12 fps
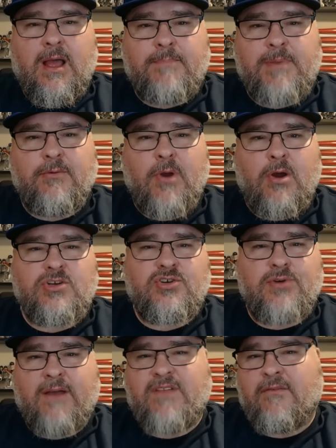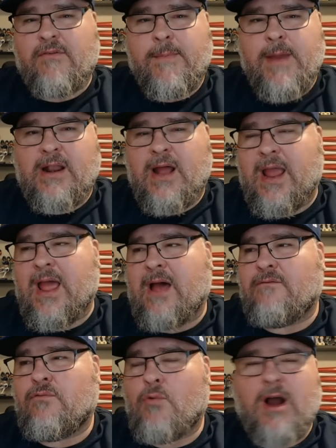Pete Rose, who I've never met. I
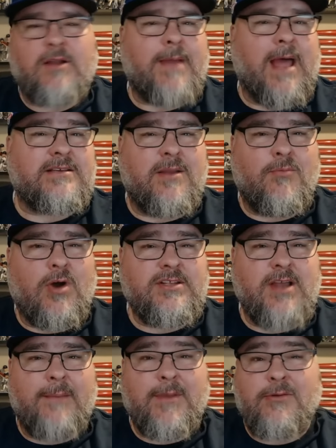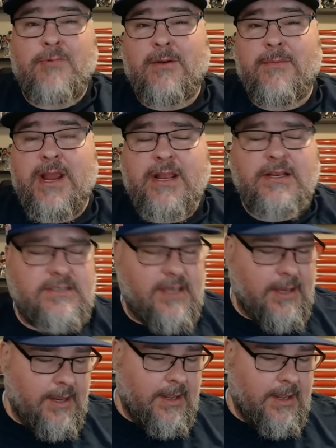have walked past him one time at the winter meetings.